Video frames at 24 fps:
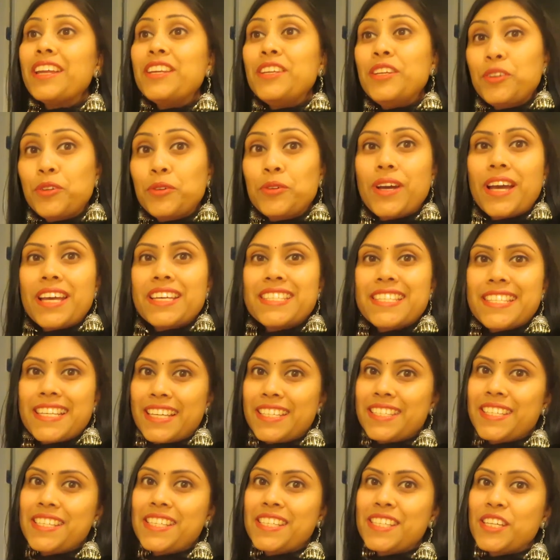and you guys
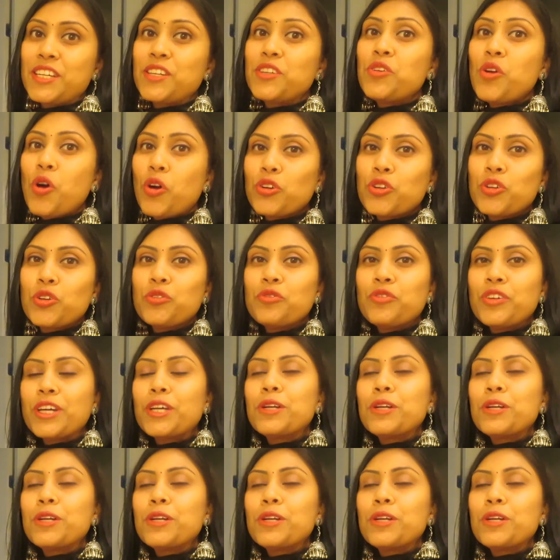suggested not to